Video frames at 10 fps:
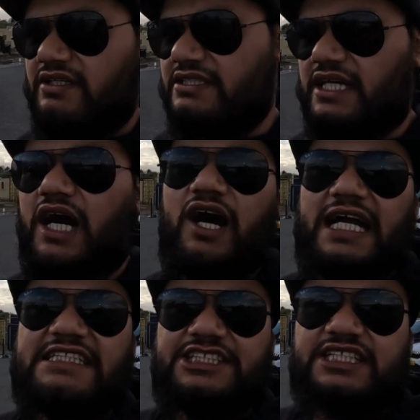The
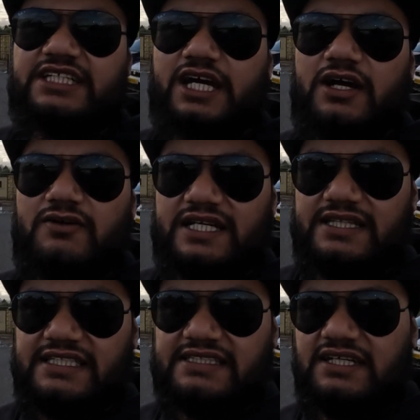highest you can go in
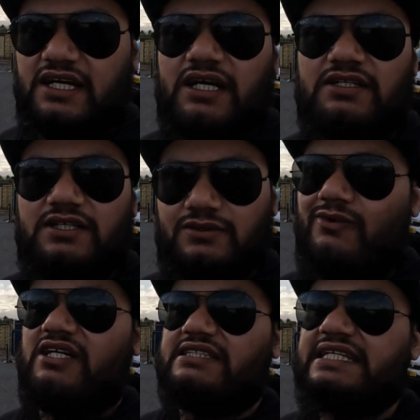this car
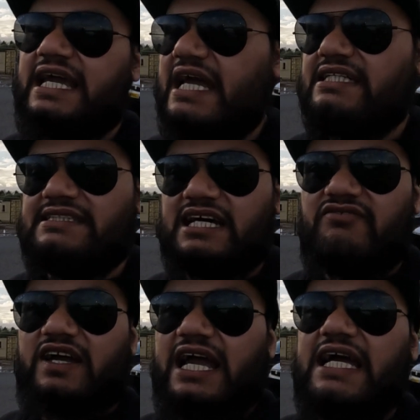was the
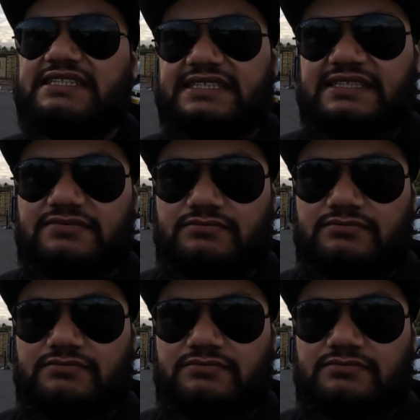XFS.